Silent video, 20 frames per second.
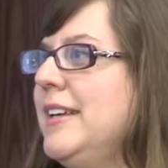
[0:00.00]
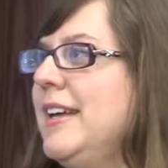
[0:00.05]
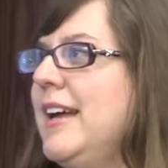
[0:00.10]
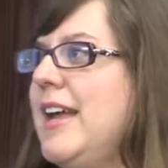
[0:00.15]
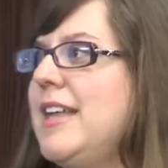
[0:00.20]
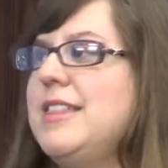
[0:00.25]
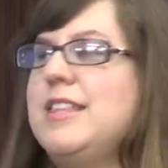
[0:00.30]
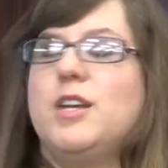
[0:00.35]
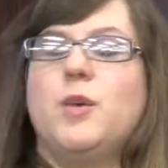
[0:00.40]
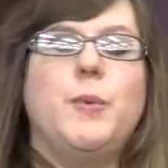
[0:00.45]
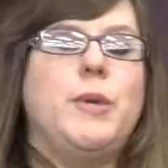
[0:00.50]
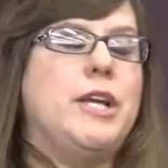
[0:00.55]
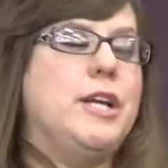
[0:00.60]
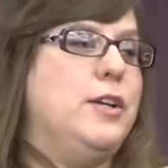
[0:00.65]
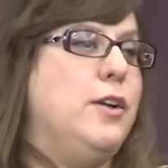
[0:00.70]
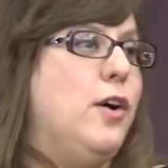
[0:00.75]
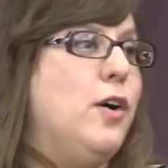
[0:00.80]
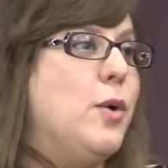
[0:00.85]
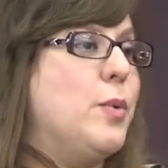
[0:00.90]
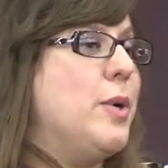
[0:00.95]
I think we can
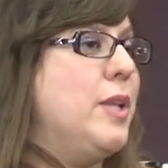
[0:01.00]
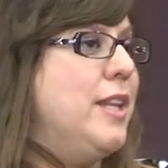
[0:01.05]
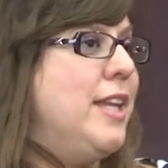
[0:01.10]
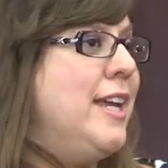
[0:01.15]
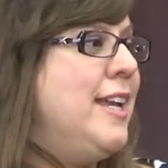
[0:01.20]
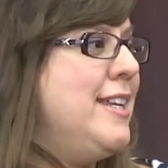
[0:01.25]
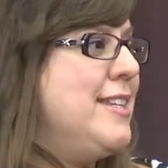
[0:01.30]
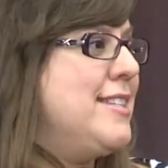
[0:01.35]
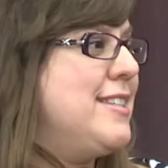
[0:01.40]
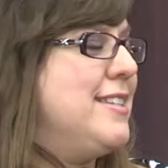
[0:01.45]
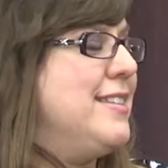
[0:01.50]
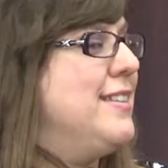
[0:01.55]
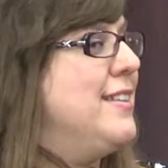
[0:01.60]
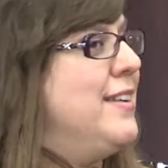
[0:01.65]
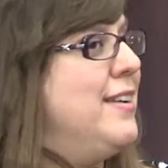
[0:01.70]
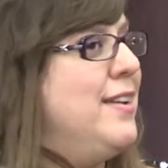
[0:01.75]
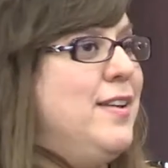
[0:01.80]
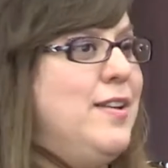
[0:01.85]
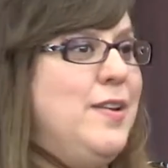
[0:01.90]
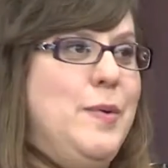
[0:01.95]
all relate.
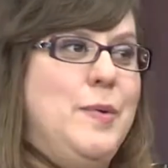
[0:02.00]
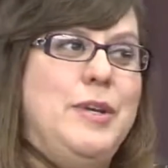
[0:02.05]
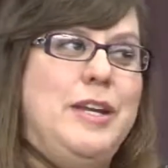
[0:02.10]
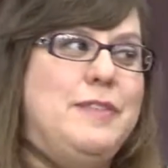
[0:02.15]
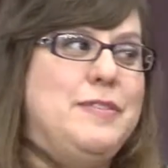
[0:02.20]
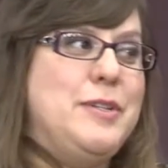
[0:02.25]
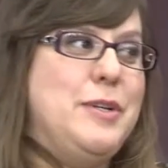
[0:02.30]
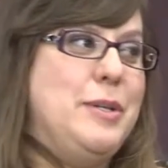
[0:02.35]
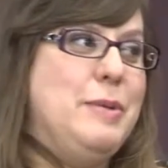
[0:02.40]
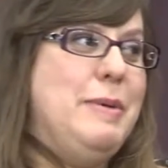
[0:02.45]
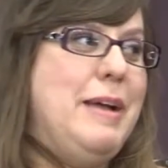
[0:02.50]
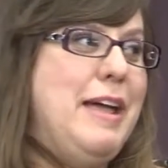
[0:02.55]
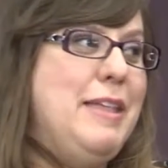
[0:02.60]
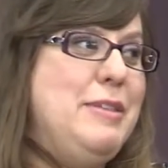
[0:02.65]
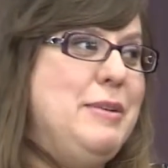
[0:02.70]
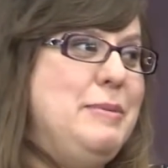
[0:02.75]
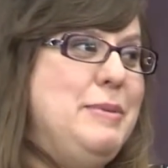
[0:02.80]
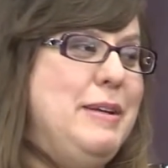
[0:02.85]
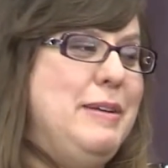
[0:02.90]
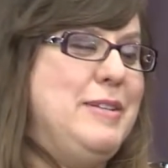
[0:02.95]
When you have to go to the
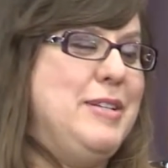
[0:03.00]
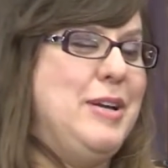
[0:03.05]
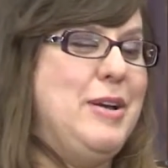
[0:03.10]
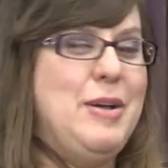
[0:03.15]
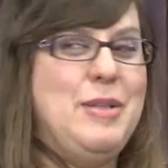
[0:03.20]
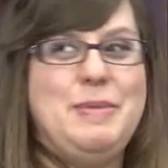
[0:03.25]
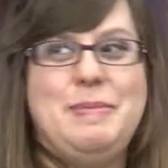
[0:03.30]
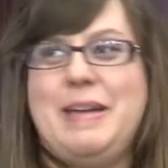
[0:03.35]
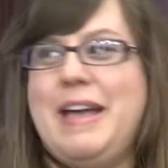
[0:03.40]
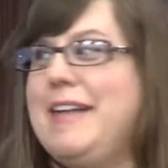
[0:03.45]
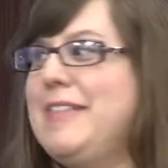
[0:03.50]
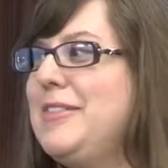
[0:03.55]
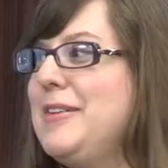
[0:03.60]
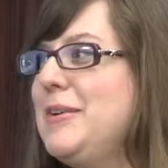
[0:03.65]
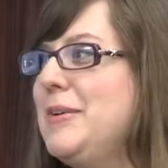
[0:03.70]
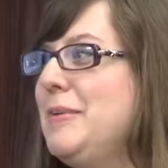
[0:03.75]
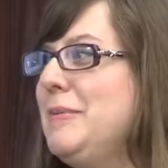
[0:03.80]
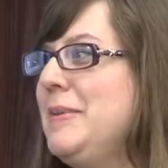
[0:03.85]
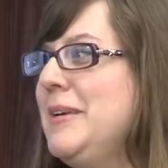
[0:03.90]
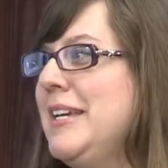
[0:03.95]
bathroom, you have to go to the
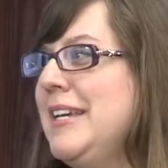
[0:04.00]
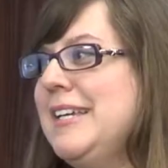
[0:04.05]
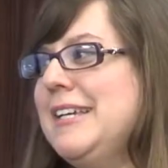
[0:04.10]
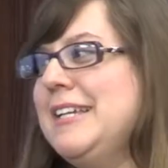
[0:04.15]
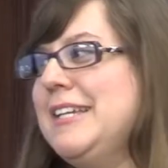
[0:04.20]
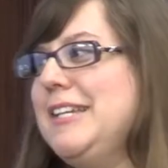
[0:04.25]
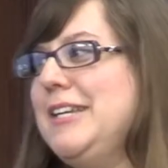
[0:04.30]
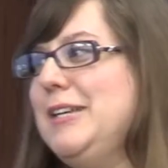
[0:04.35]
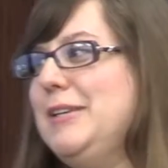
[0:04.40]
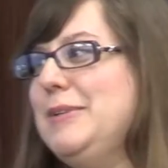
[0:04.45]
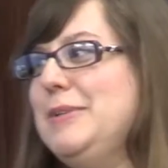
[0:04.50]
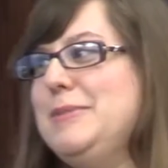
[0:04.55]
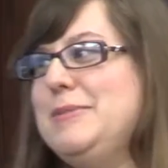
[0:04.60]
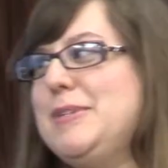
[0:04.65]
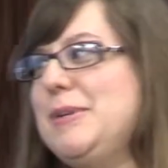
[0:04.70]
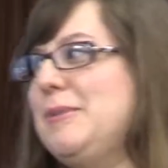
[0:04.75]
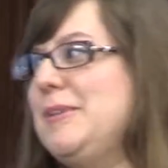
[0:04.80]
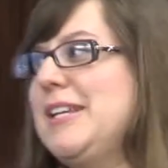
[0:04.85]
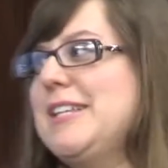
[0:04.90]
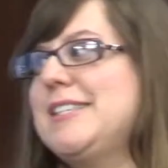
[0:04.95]
bathroom. You
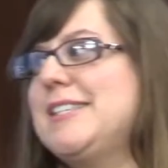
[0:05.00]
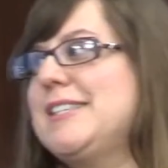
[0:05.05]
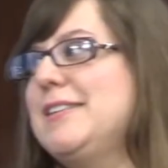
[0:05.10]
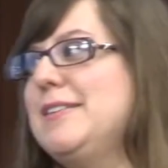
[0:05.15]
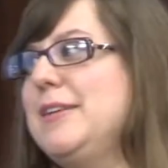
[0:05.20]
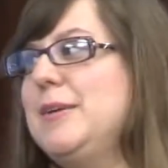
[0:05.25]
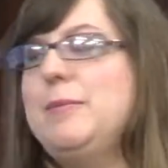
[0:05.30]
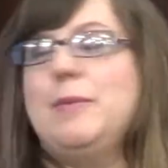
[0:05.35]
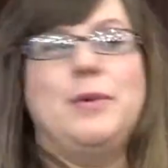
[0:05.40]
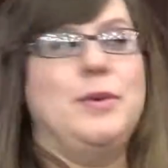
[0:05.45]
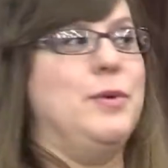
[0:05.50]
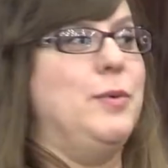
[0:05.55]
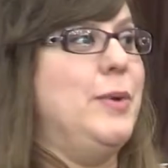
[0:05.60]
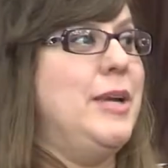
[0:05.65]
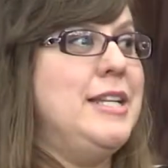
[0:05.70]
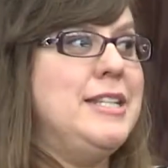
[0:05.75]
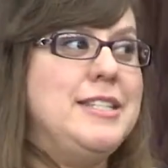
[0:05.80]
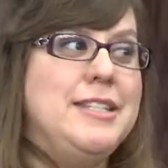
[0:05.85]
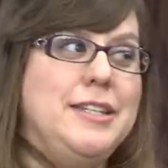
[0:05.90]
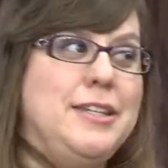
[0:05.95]
don't necessarily want to
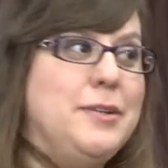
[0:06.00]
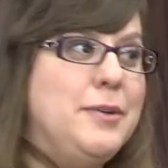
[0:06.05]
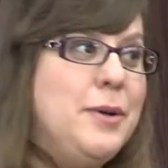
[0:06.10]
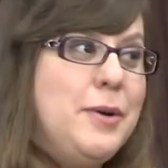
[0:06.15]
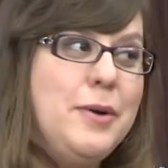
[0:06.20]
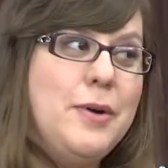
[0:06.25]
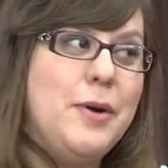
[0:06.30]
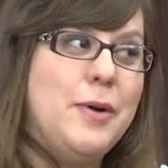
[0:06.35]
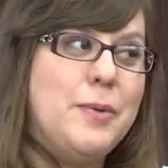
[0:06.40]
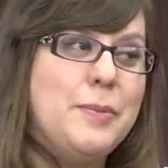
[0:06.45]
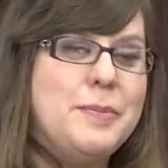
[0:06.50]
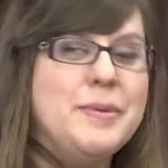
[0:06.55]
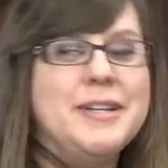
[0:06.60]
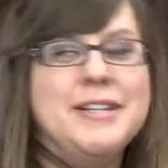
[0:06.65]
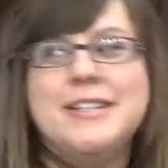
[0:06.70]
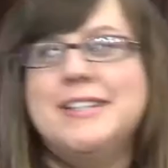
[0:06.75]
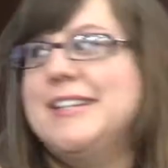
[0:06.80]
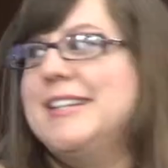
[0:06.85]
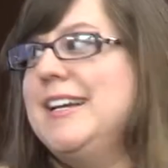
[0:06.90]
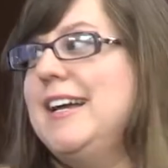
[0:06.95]
wait till you go home.
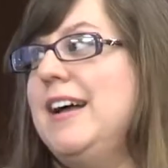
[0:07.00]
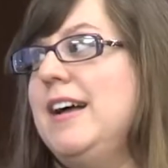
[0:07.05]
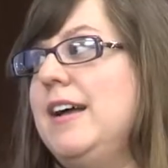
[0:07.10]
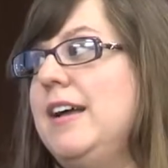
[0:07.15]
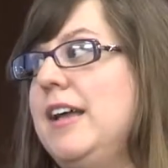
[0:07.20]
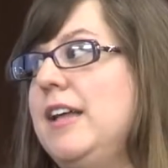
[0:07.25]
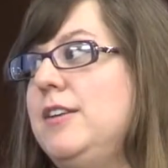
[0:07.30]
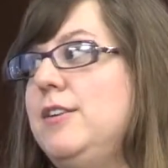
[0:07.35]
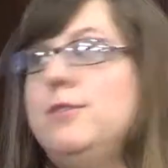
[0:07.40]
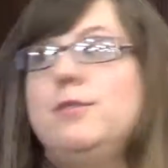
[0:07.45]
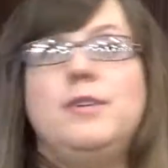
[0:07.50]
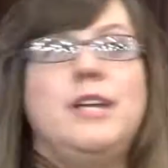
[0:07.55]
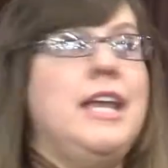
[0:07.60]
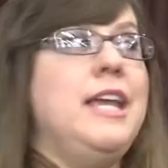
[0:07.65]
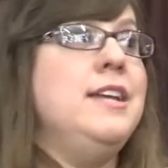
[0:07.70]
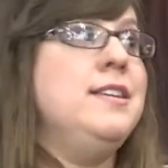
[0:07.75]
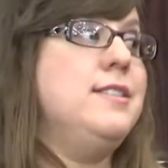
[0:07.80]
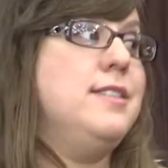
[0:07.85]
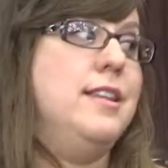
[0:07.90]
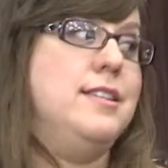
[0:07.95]
And you
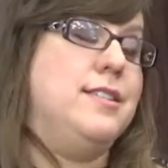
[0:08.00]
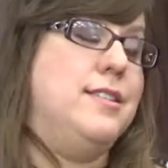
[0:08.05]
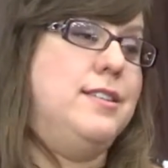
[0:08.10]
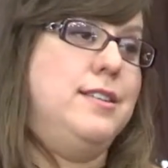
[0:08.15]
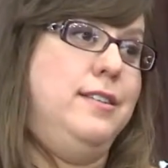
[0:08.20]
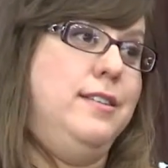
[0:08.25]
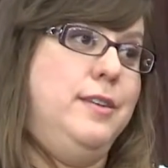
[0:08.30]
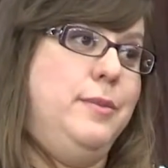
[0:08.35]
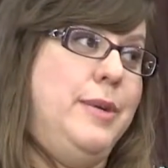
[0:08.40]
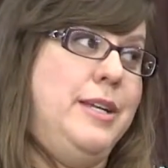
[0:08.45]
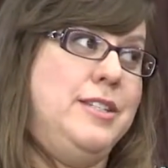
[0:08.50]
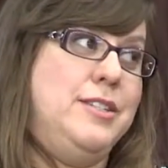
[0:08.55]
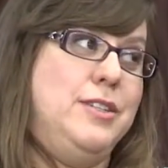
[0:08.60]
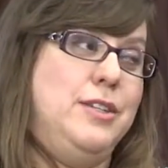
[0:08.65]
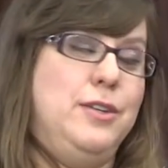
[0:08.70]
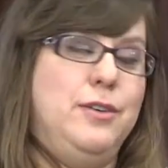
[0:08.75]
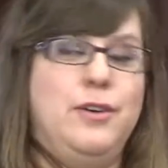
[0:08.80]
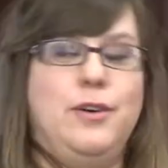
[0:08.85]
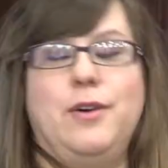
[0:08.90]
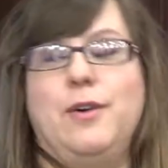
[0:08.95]
can't necessarily wait till
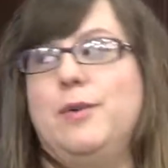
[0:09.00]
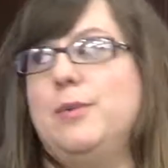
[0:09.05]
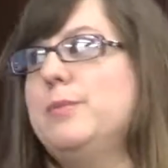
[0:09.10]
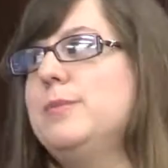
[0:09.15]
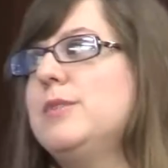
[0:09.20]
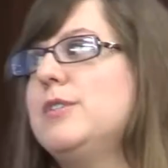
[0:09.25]
you go home.